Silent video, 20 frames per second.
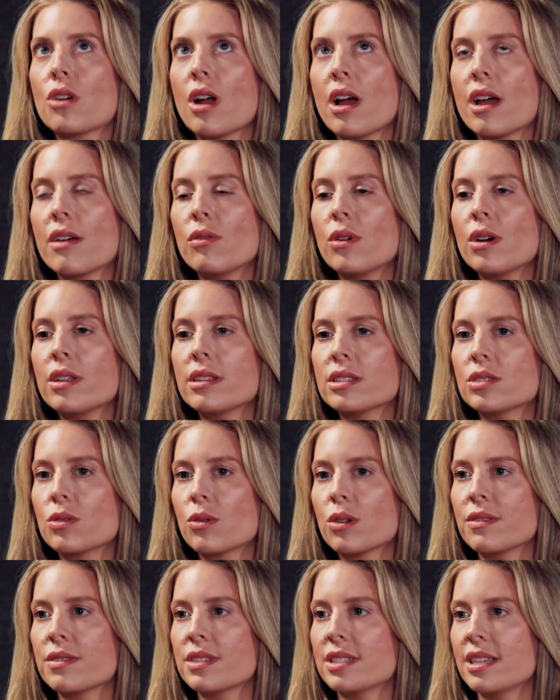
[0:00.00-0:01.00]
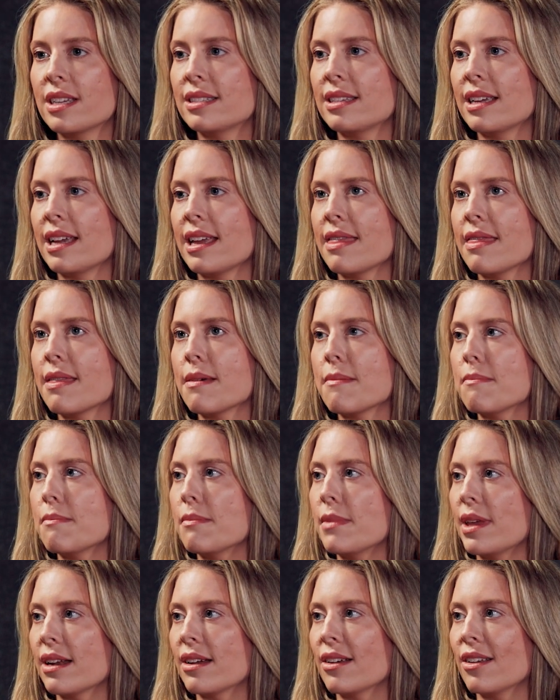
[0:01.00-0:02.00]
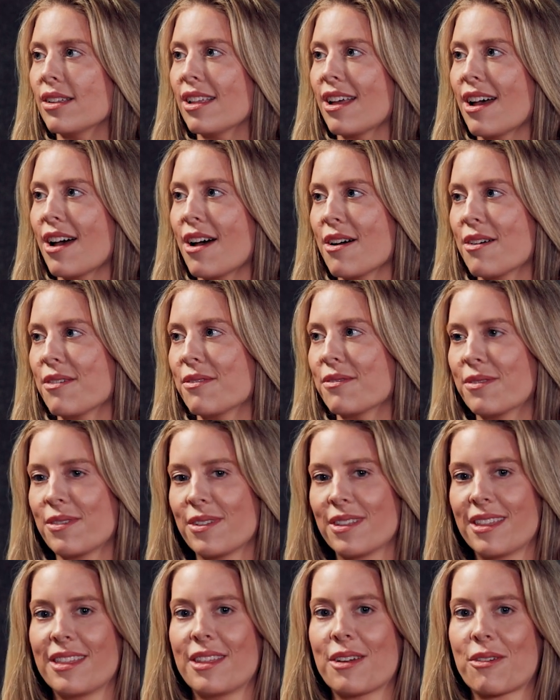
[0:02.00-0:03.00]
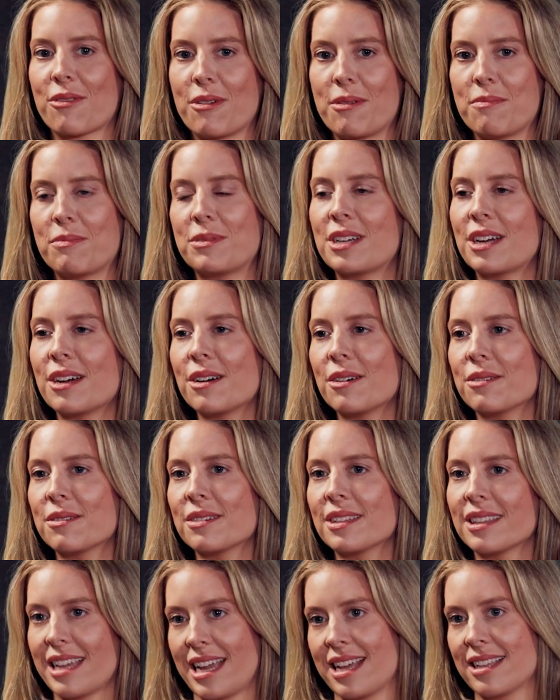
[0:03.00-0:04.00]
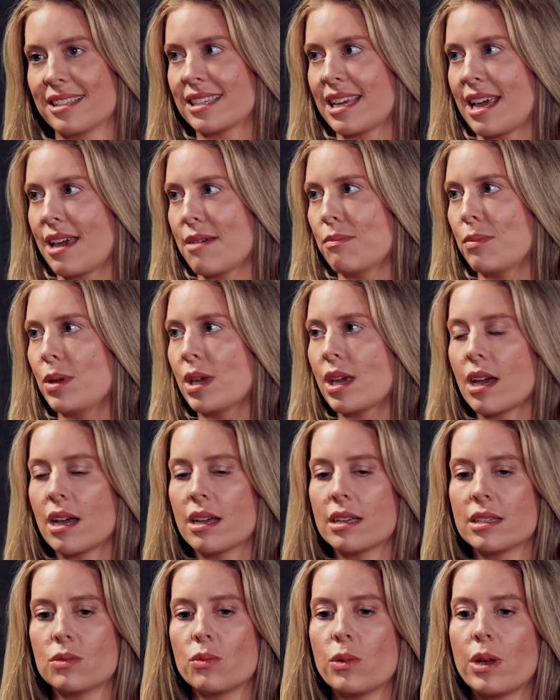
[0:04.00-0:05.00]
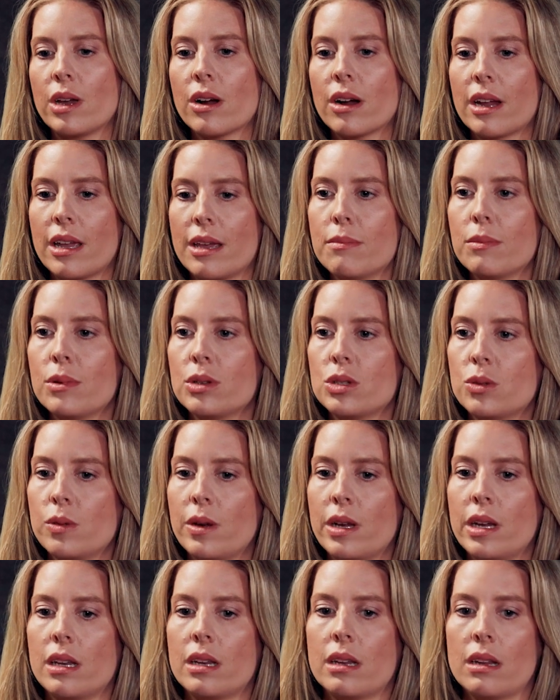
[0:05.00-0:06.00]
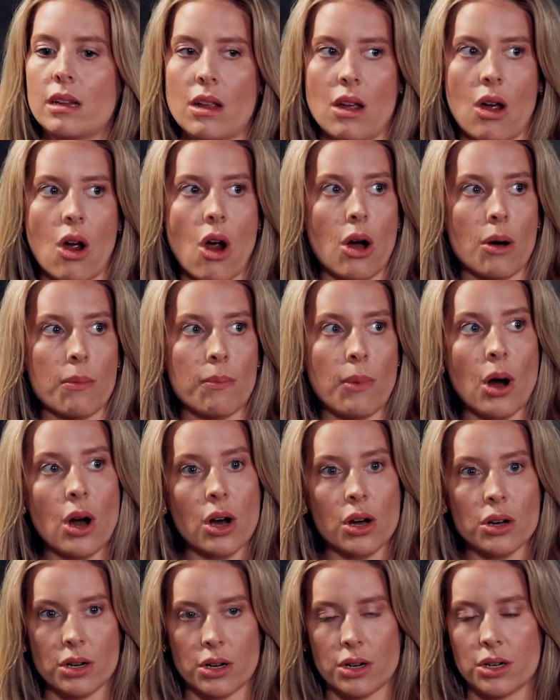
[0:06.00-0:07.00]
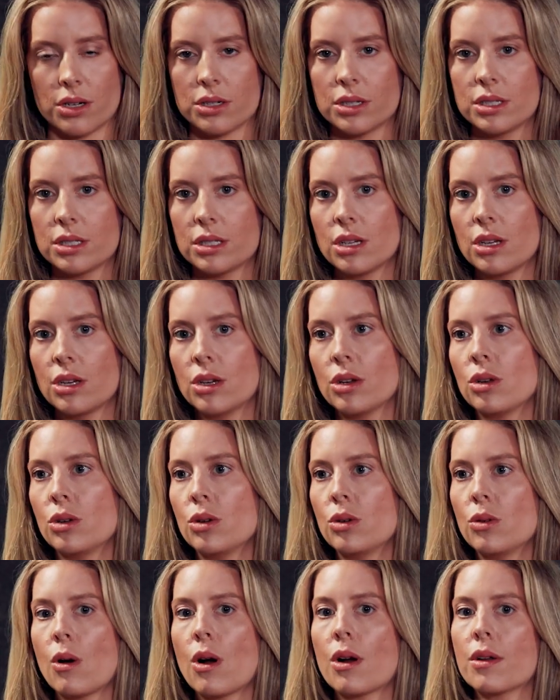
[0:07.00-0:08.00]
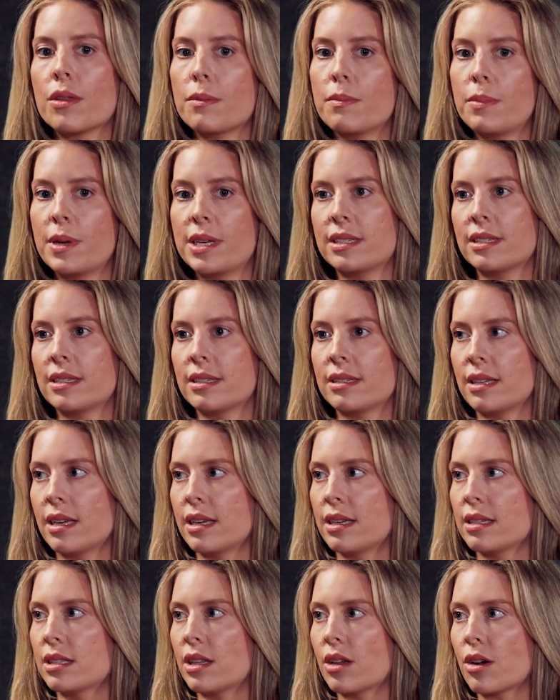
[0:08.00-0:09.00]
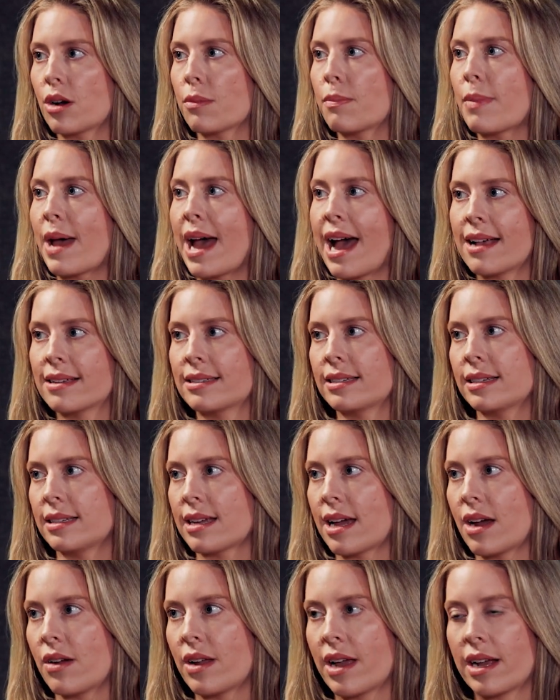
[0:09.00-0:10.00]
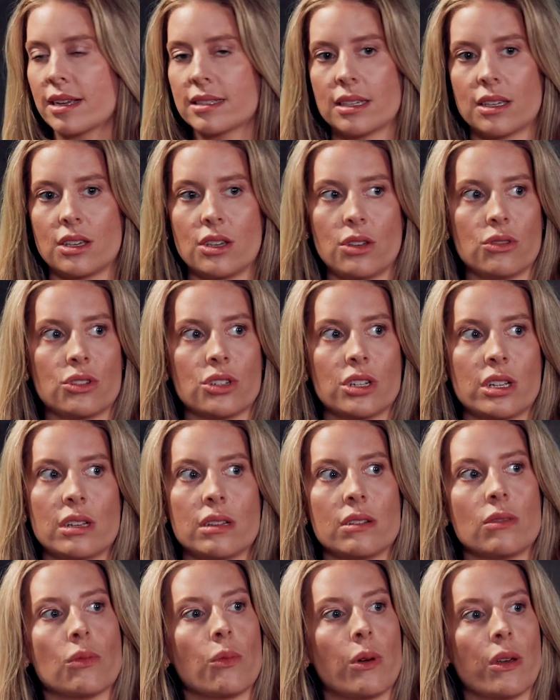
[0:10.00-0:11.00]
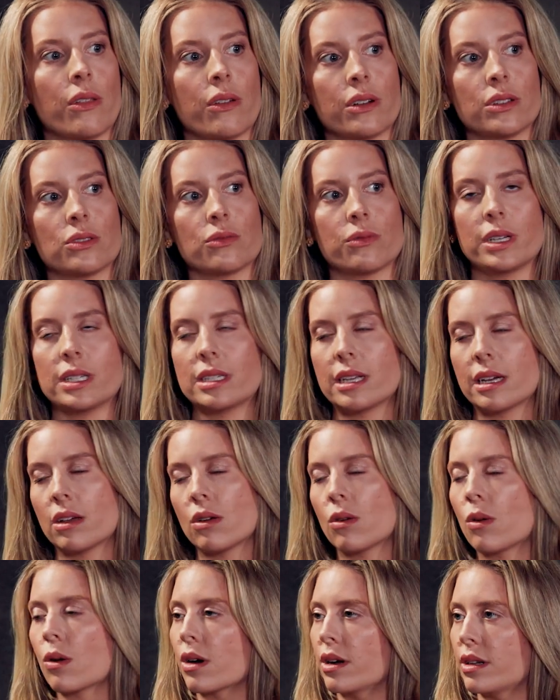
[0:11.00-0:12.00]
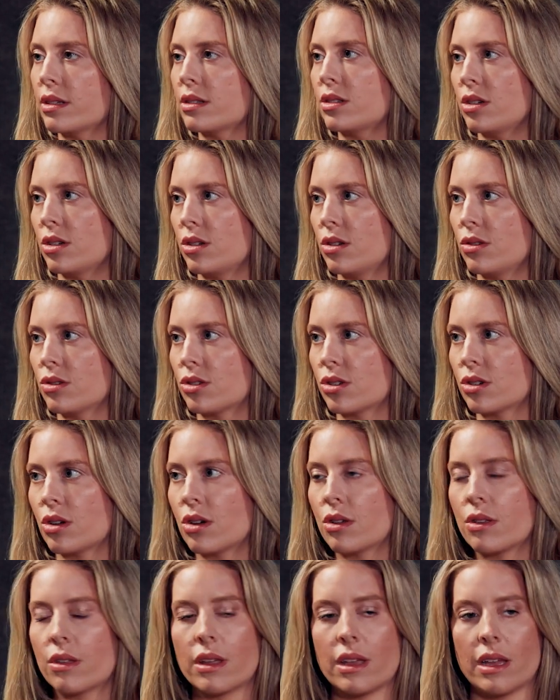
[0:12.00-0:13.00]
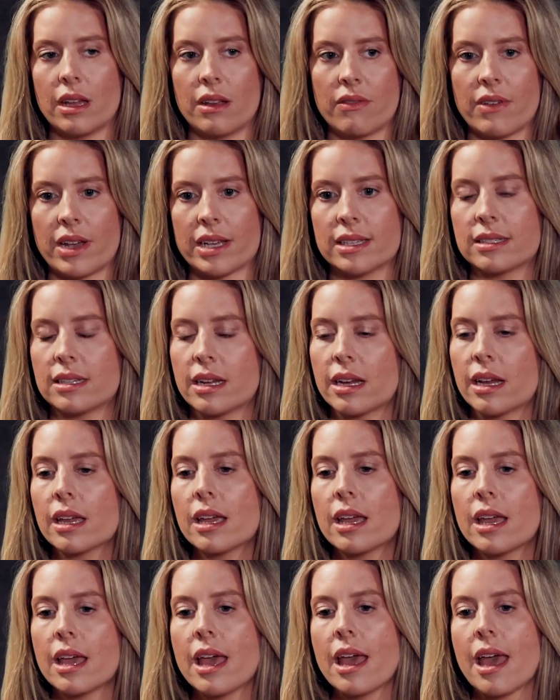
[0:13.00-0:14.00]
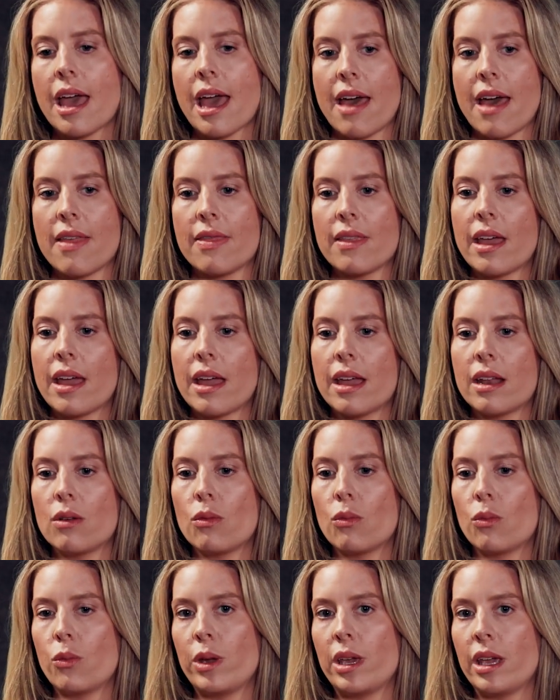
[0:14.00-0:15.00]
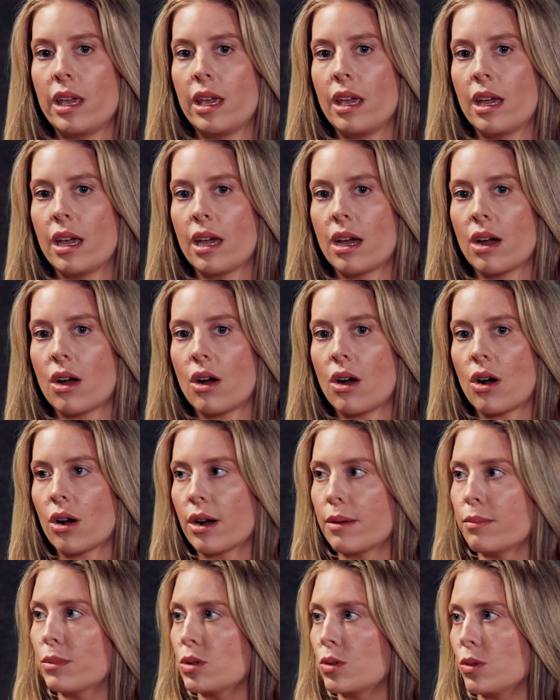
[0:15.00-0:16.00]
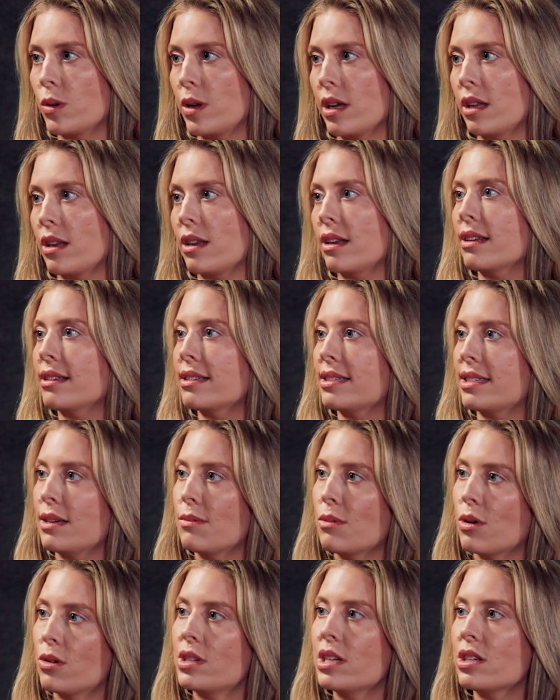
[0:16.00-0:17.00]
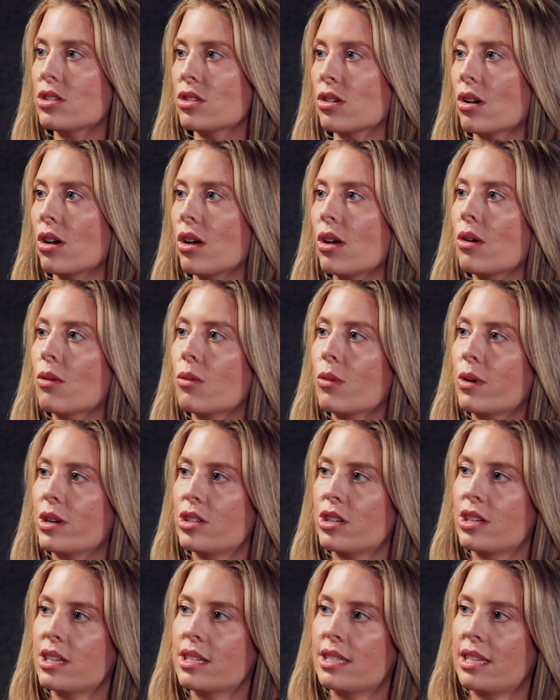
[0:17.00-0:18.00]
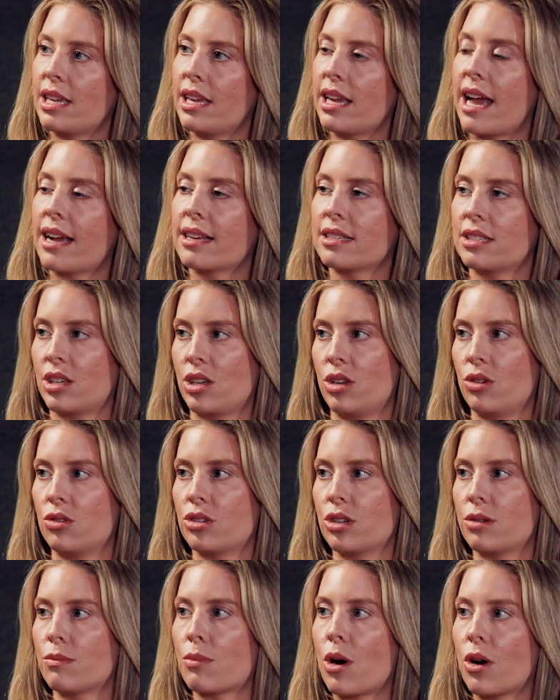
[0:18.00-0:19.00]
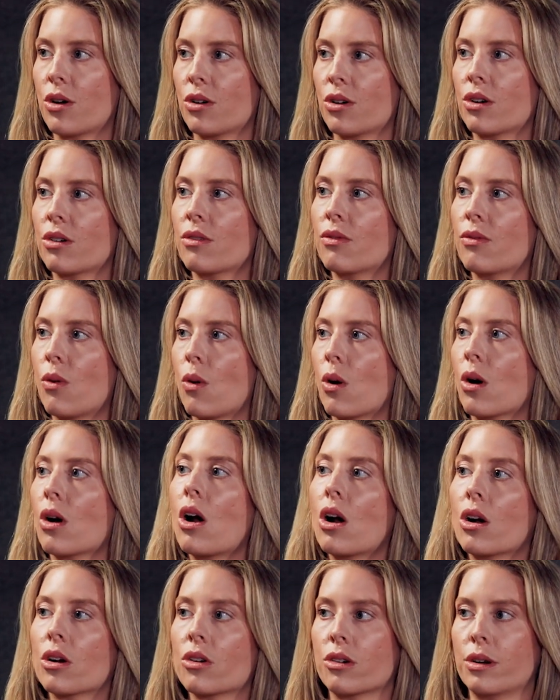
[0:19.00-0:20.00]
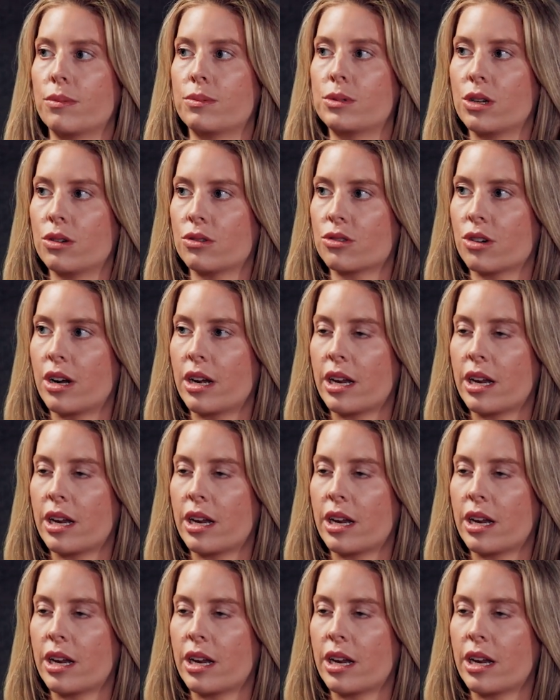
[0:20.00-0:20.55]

Drive Wealth sort of sits in the middle of the crypto landscape because we are in between our partners who are the businesses that are passing down execution, whether it's retail or institutional investing. And then we are in between Cboe Digital, which is the execution partner for our crypto